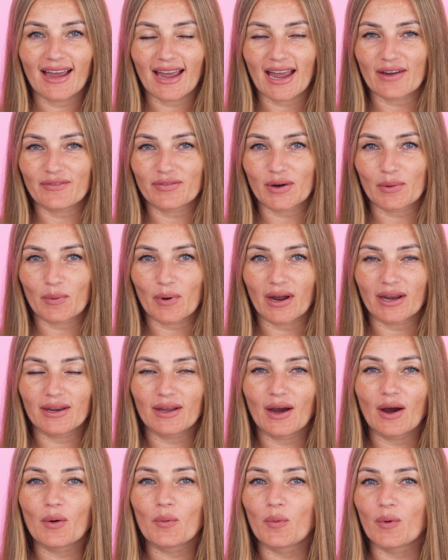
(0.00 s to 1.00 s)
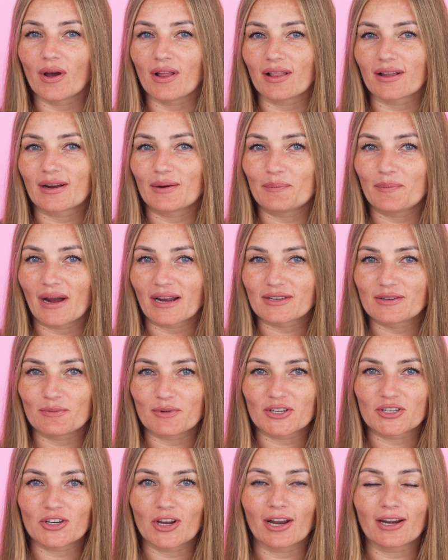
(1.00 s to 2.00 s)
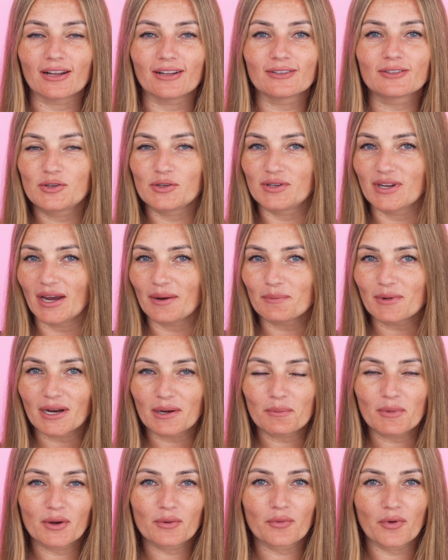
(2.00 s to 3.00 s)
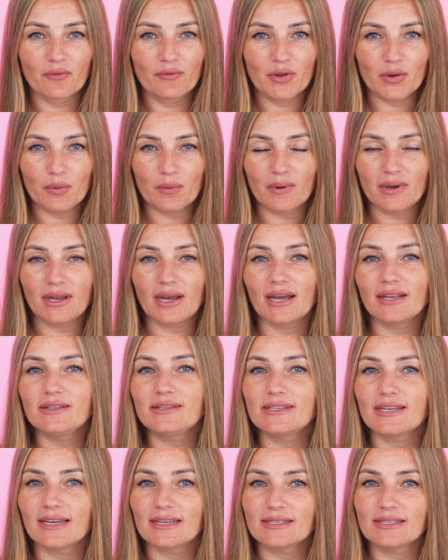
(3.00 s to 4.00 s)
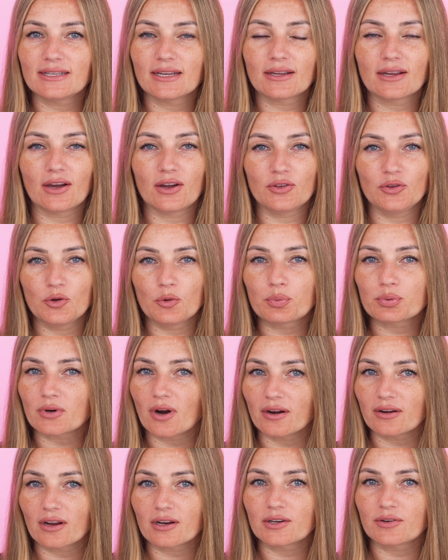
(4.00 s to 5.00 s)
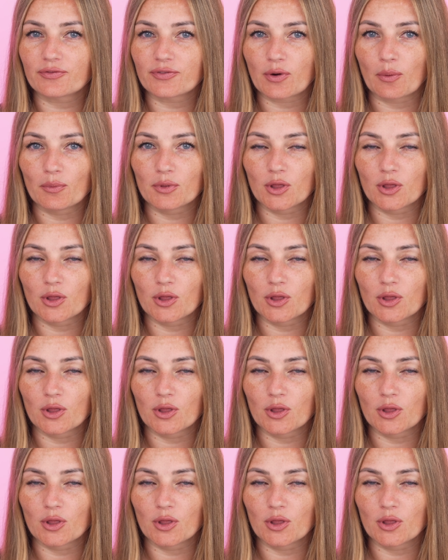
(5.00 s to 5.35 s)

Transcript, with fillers: Hey everyone, welcome back to my channel. Today I'm gonna be reviewing and testing a new product from